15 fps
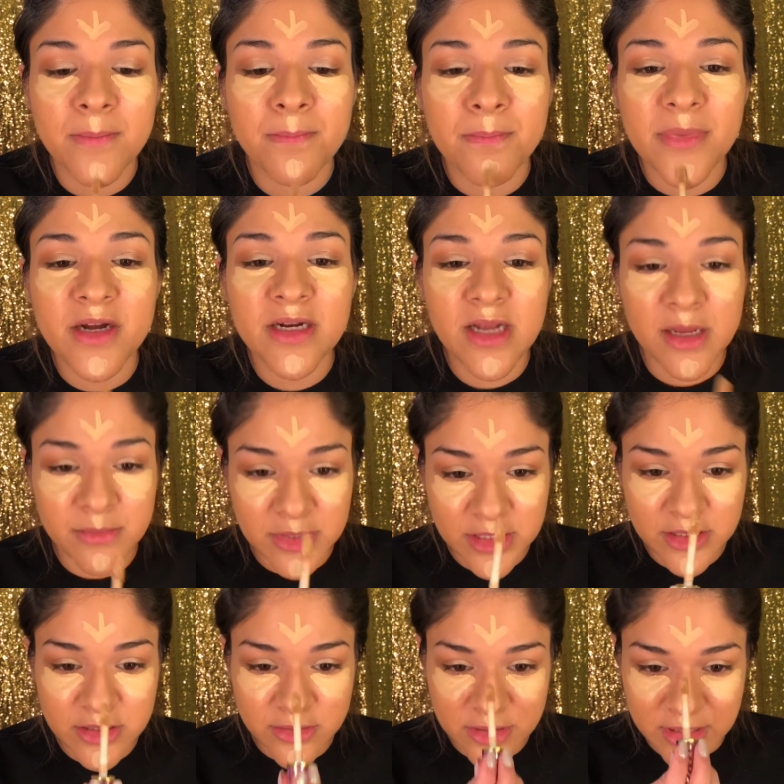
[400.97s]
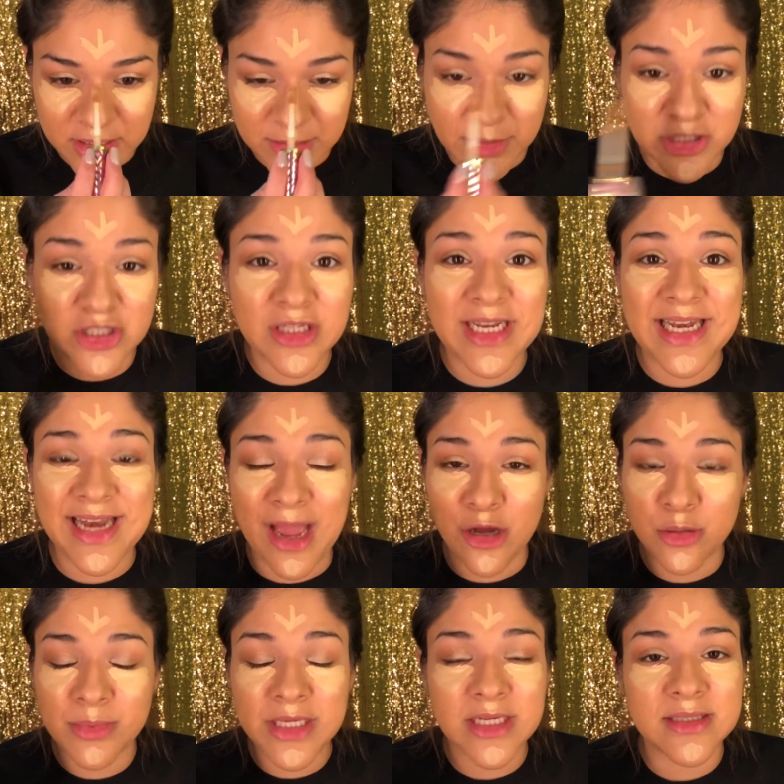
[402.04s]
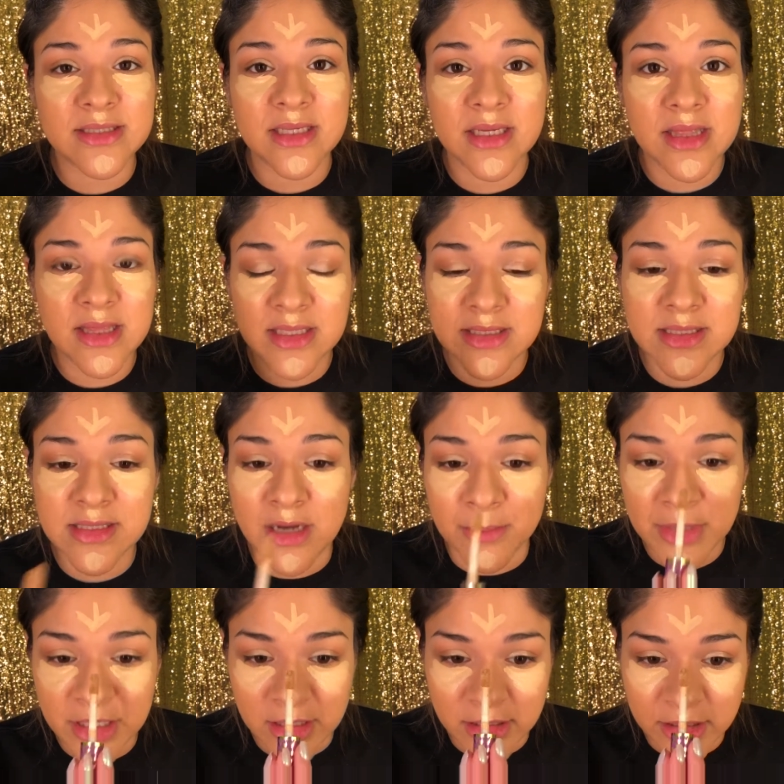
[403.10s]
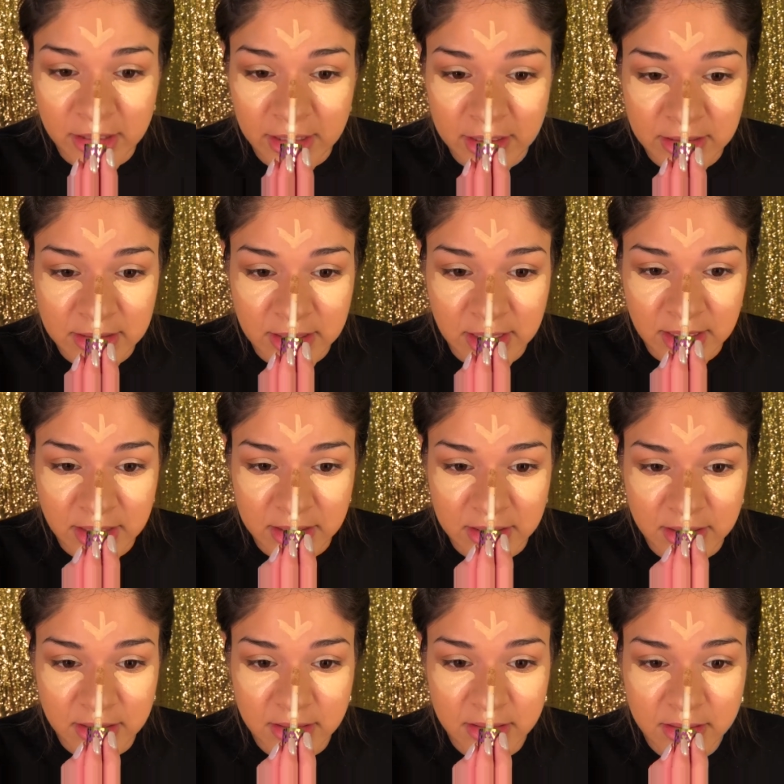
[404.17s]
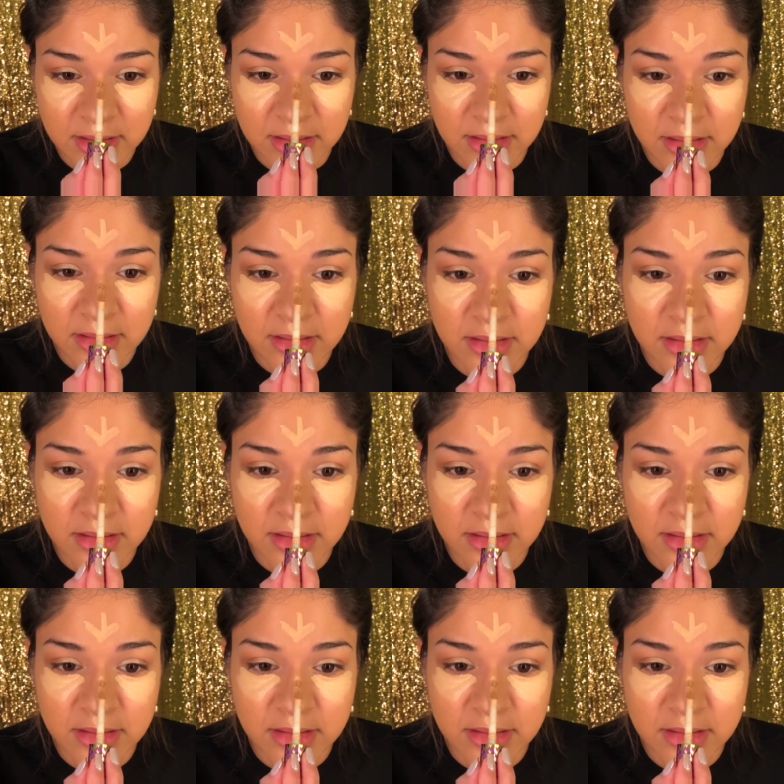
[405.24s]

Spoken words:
But I'm gonna do it especially now because this is not my color and I need to just